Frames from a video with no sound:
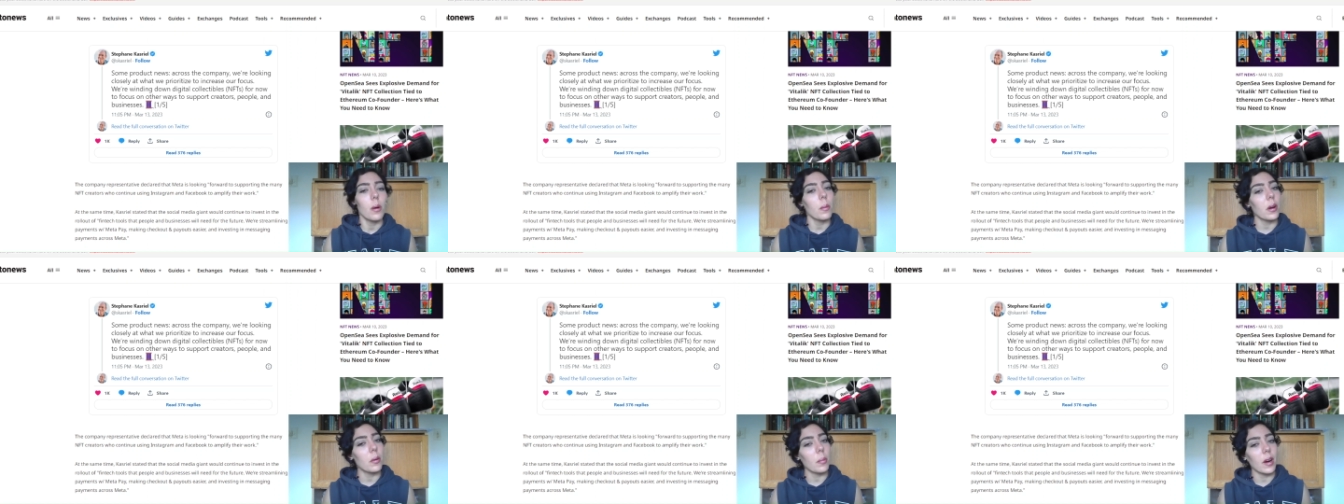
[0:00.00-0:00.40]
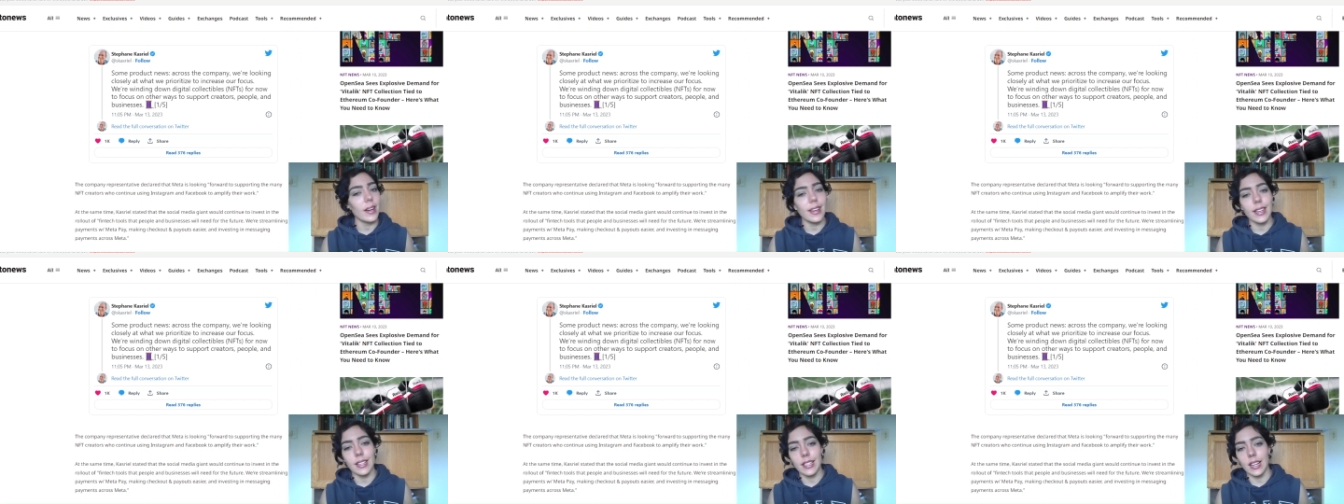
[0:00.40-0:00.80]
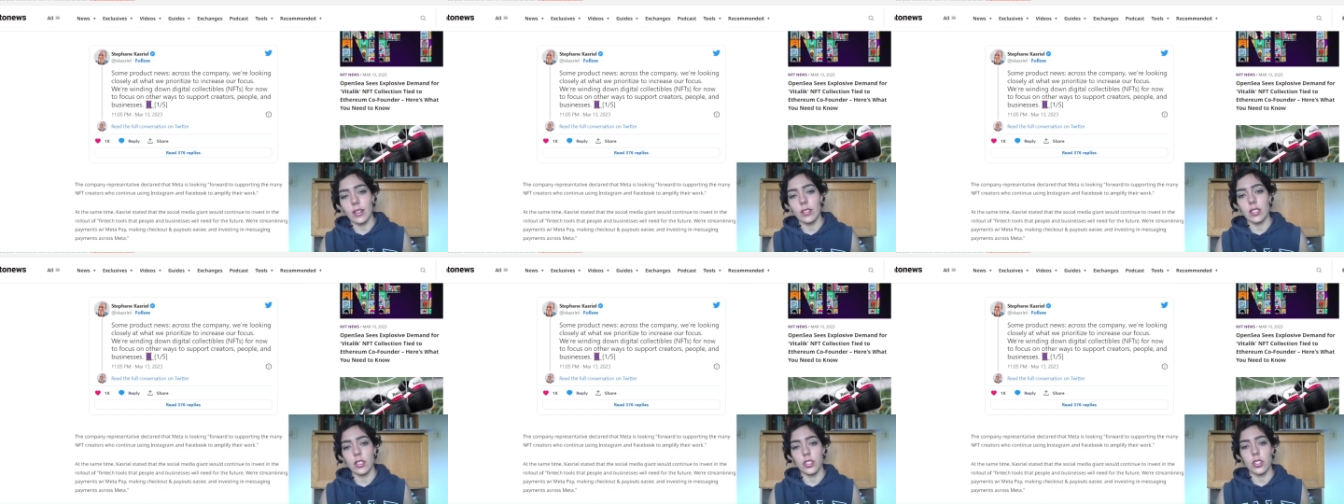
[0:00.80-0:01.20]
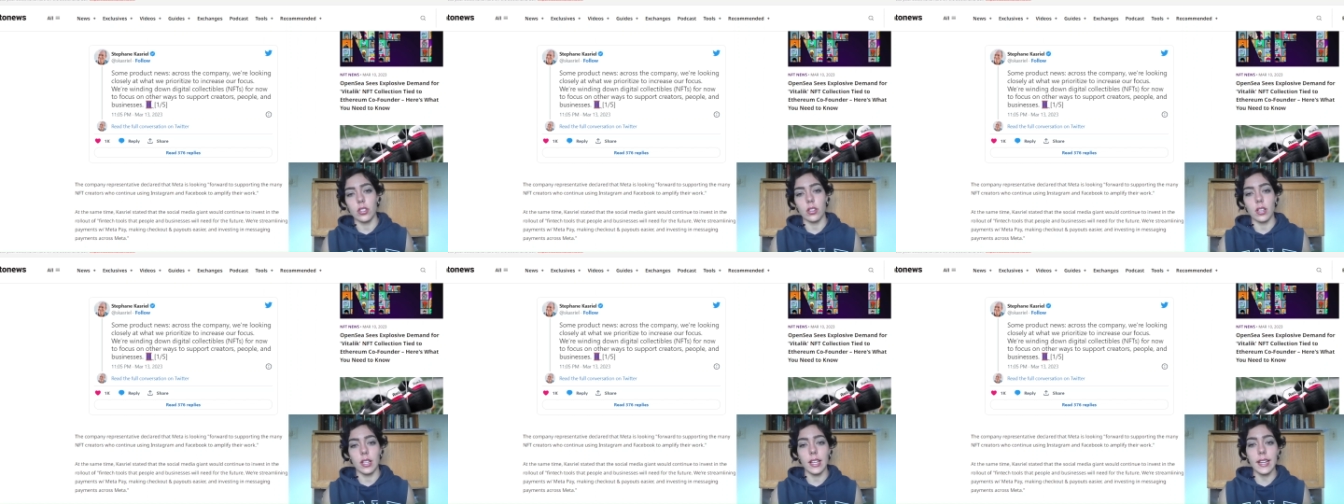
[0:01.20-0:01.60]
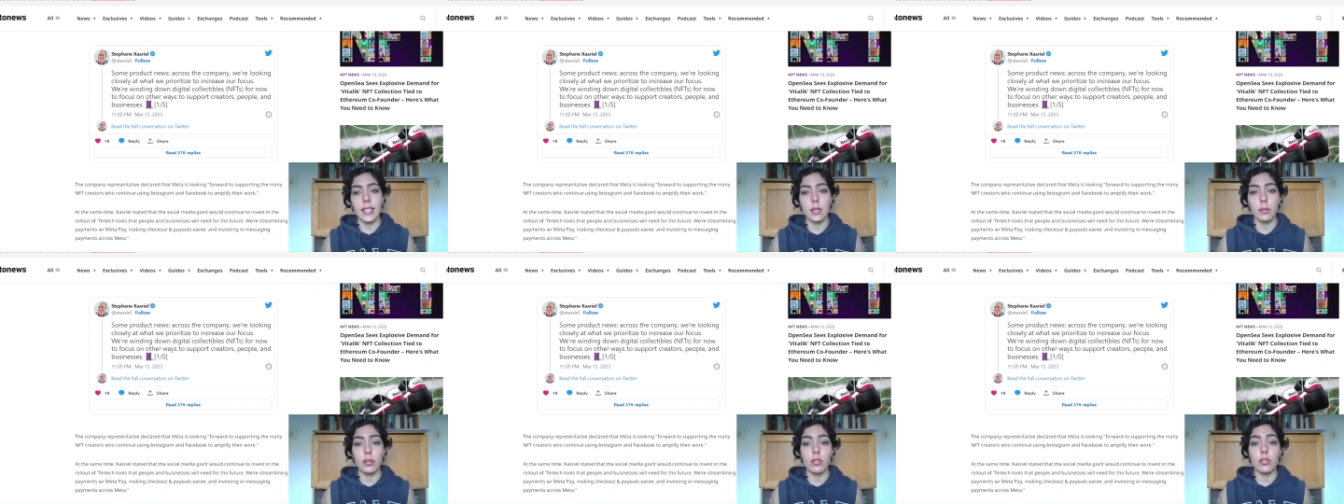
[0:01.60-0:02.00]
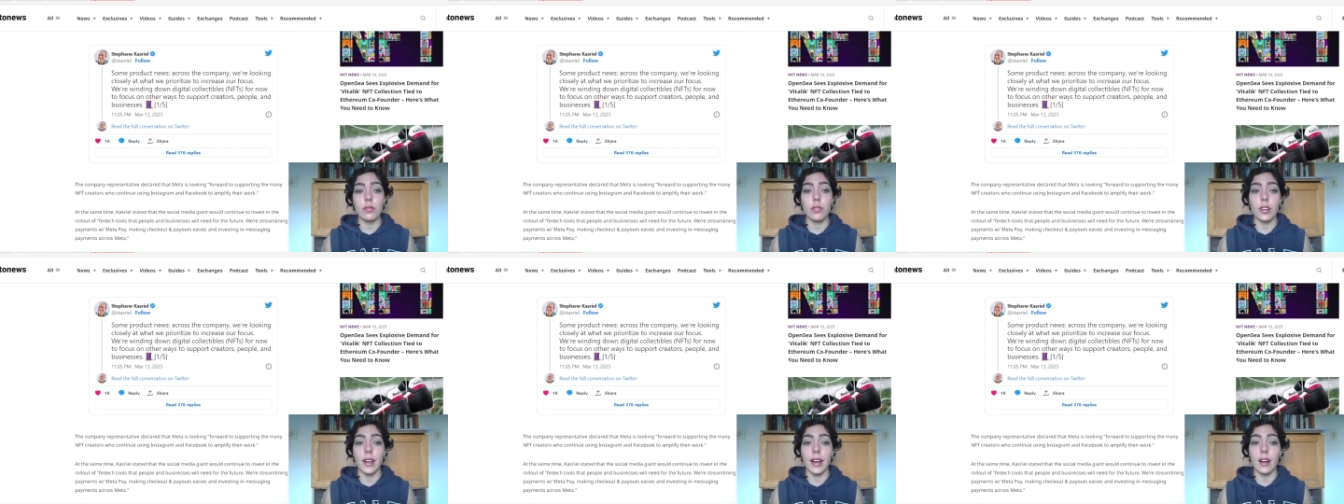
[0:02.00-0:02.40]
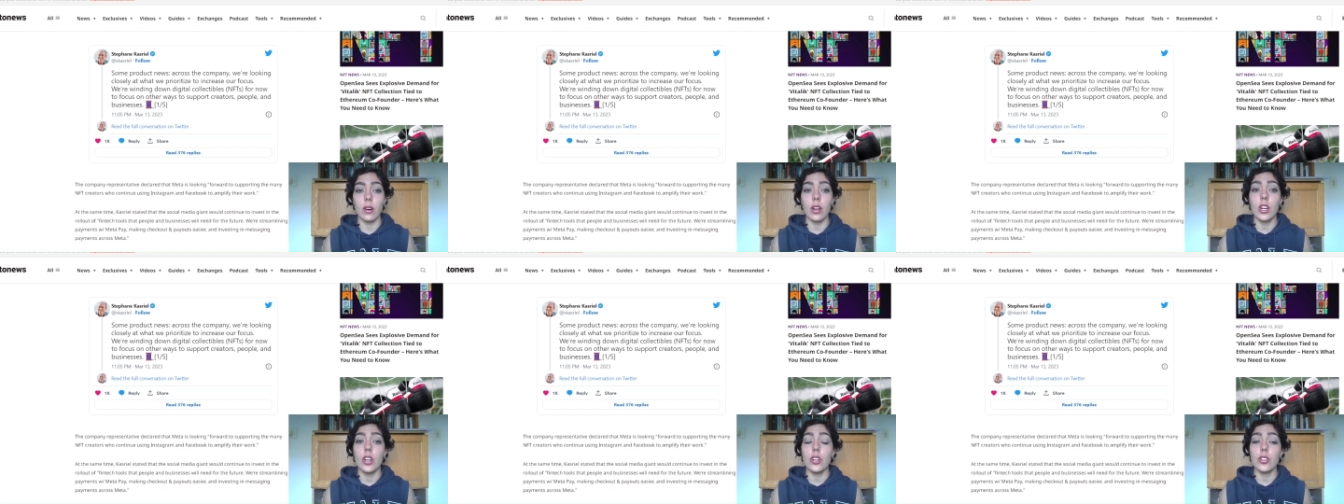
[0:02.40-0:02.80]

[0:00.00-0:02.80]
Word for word: We're winding down digital collectibles for now